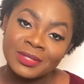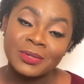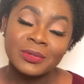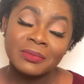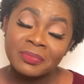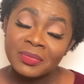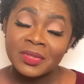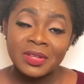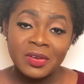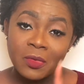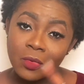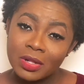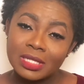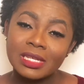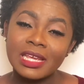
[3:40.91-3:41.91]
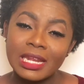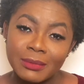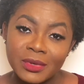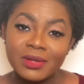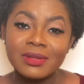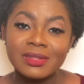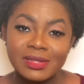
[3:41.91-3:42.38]
So once again,
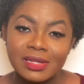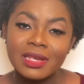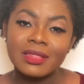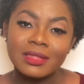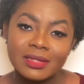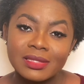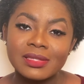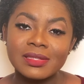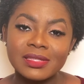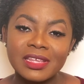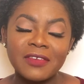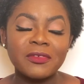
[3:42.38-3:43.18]
I'm gonna say this: